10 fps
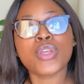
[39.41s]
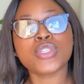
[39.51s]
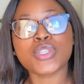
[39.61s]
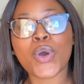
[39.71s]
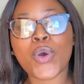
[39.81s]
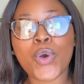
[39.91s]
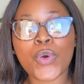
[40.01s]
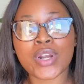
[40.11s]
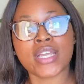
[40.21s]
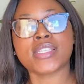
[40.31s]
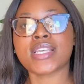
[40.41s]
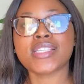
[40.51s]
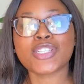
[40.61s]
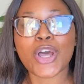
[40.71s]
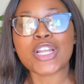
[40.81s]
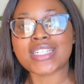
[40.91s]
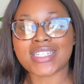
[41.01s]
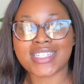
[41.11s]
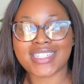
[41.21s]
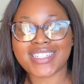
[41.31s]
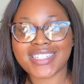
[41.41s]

So let's get started.